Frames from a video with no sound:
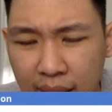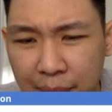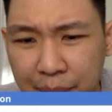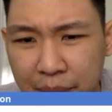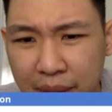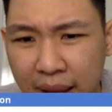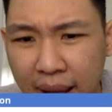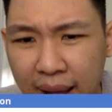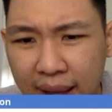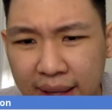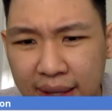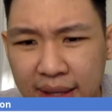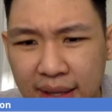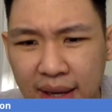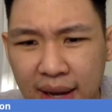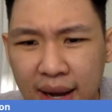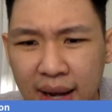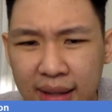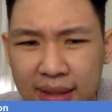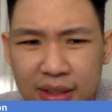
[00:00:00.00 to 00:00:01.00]

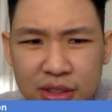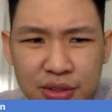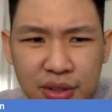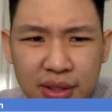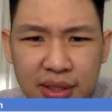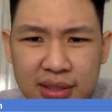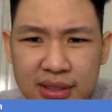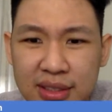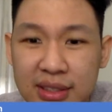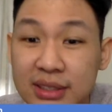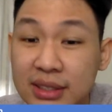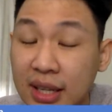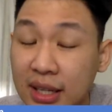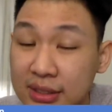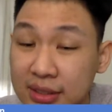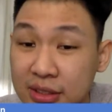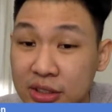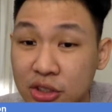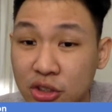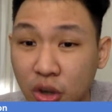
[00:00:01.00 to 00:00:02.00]
PIE, this one is
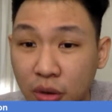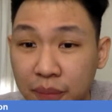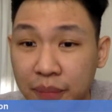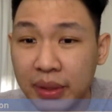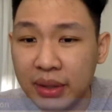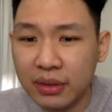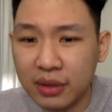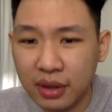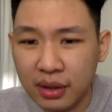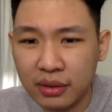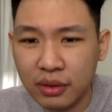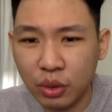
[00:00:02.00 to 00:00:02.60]
discussed in StockBit,